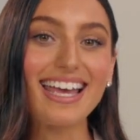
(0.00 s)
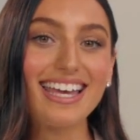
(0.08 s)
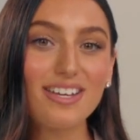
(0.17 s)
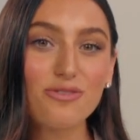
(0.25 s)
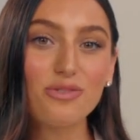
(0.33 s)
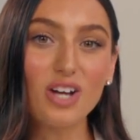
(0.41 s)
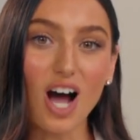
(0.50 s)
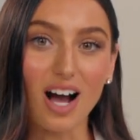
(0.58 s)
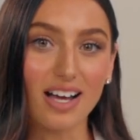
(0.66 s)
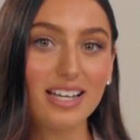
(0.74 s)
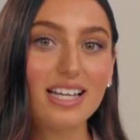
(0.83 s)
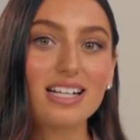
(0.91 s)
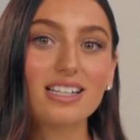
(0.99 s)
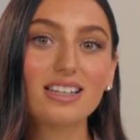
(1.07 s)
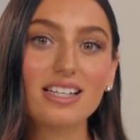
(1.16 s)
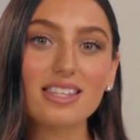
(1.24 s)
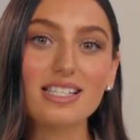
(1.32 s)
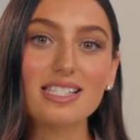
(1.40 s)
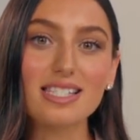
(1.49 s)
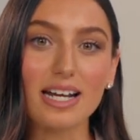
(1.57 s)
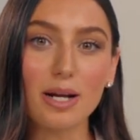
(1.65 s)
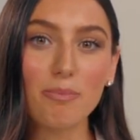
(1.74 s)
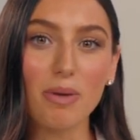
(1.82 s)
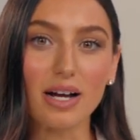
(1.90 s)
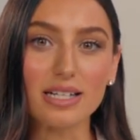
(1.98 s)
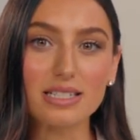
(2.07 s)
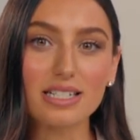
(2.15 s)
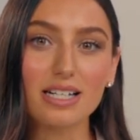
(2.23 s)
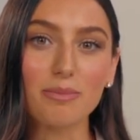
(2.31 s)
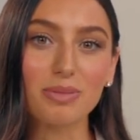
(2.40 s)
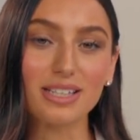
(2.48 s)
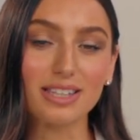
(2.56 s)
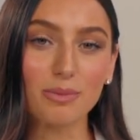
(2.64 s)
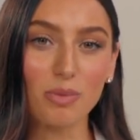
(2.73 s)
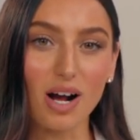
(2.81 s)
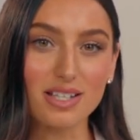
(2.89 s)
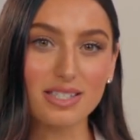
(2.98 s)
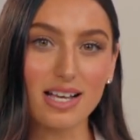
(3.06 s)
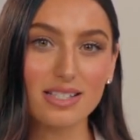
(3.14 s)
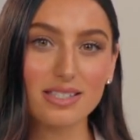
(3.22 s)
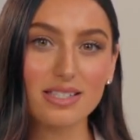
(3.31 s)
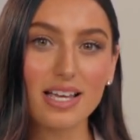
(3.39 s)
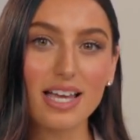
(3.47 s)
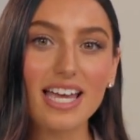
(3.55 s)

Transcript: If not, click the Setup button to complete the process.